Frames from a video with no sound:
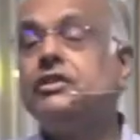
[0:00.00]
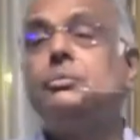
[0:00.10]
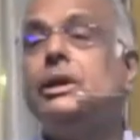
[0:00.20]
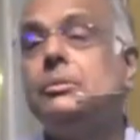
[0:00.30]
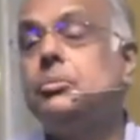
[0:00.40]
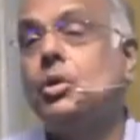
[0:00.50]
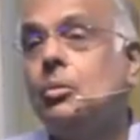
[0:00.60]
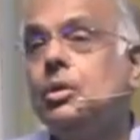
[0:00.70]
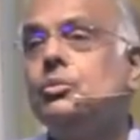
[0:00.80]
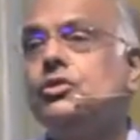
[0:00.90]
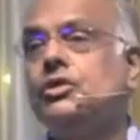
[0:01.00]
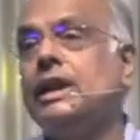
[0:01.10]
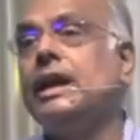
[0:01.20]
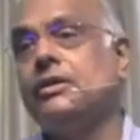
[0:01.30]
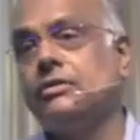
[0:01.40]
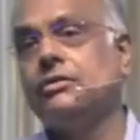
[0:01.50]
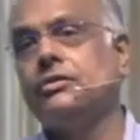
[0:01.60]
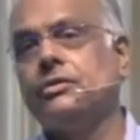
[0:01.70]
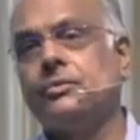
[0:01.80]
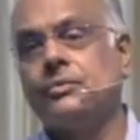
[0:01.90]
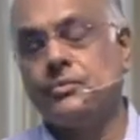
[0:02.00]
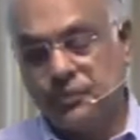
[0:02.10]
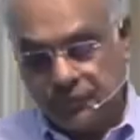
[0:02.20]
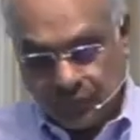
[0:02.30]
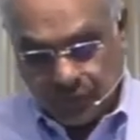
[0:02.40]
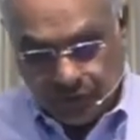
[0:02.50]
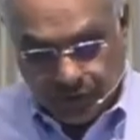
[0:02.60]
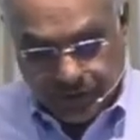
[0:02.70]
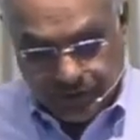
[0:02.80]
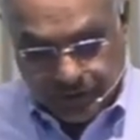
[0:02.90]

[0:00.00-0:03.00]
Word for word: many problems in life, right?